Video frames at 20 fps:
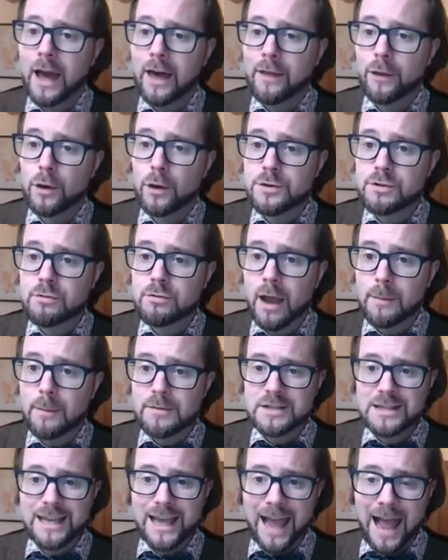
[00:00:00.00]
and those
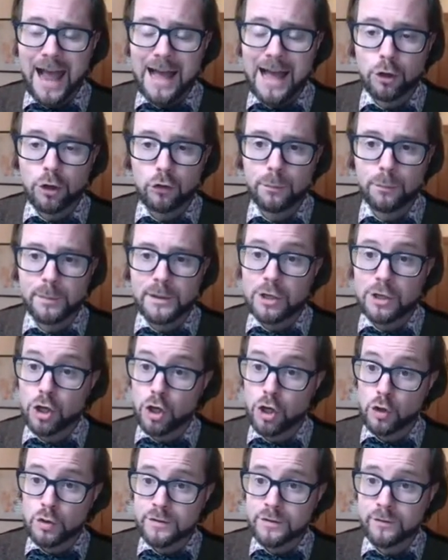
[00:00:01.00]
grapes cannot be
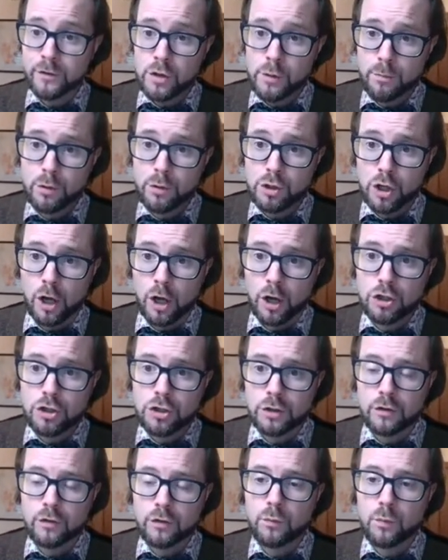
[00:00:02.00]
used for the
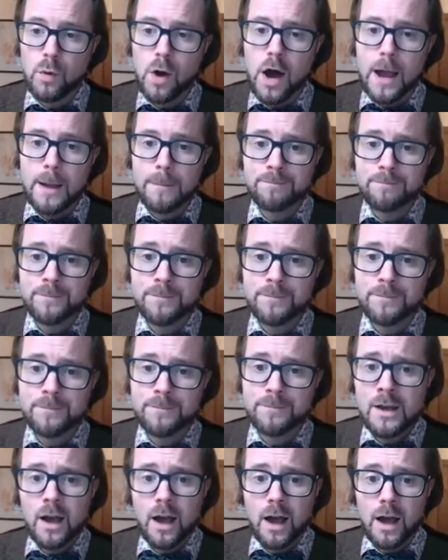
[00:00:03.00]
production of wine.
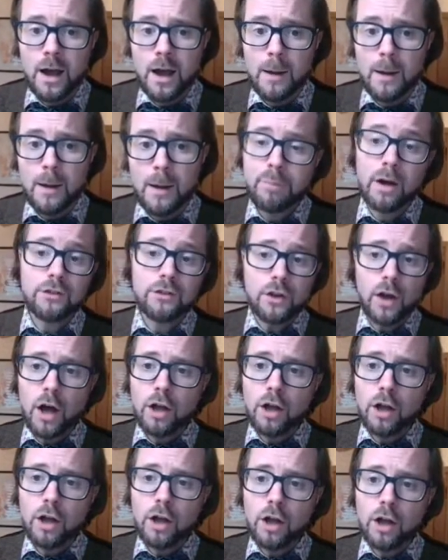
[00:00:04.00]
Uh,
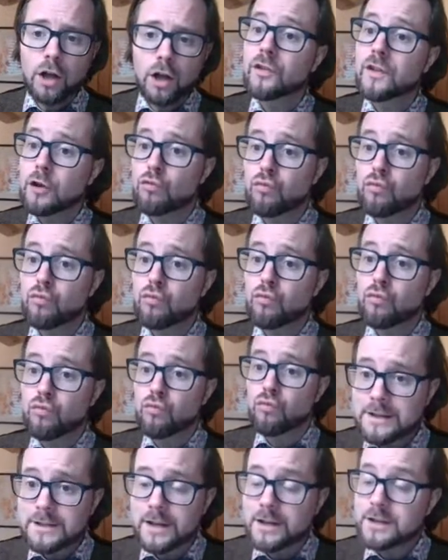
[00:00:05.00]
but under the
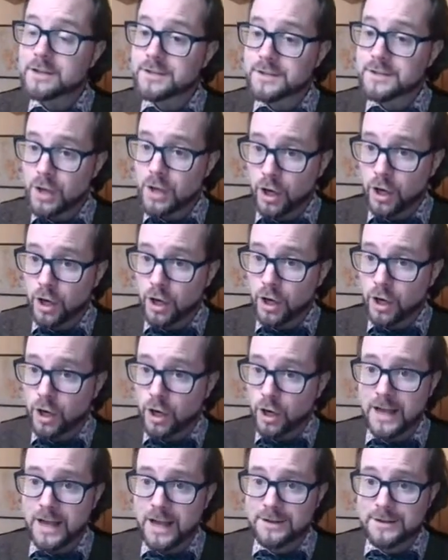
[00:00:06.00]
right
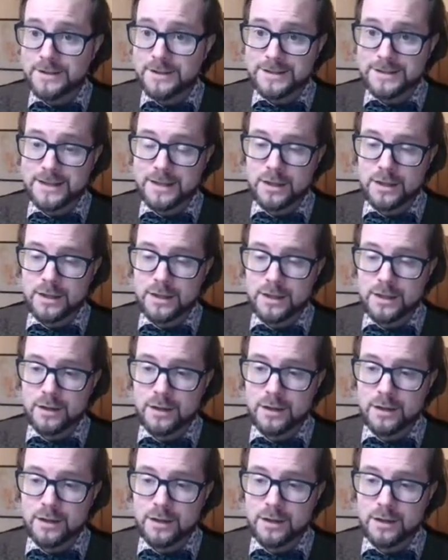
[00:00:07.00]
circumstances
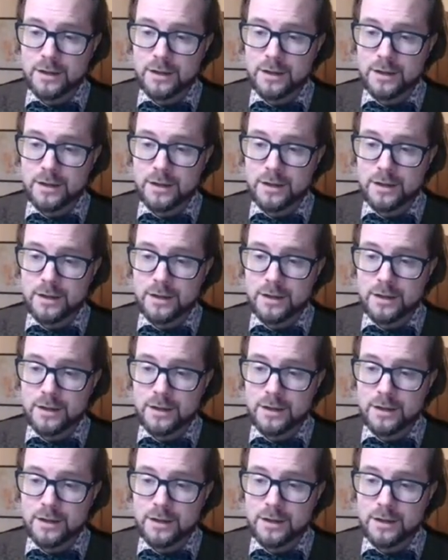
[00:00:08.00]
in